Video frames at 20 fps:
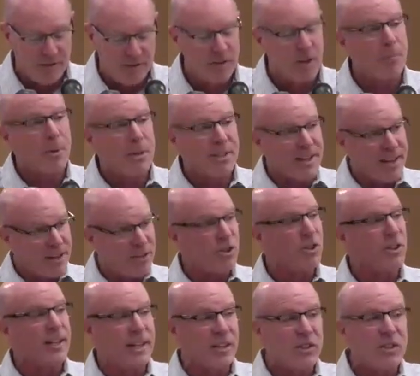the
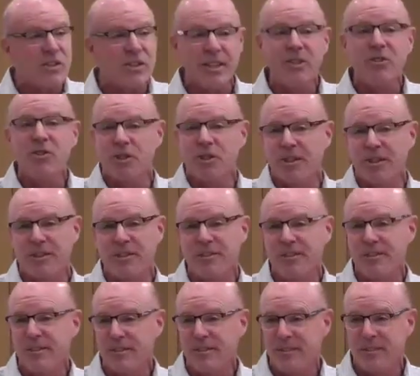potential
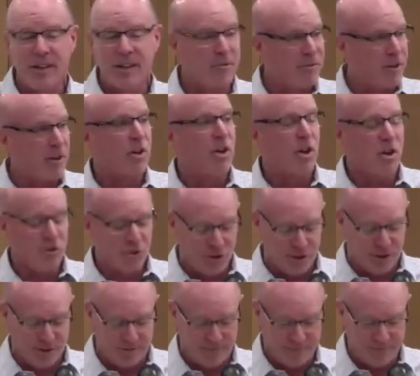extinction of their
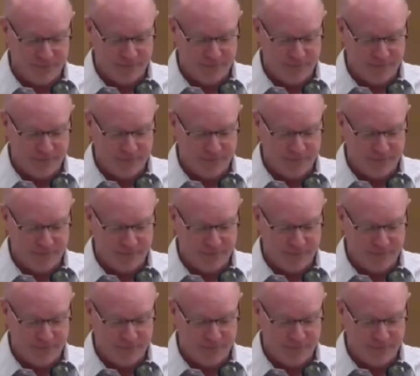culture.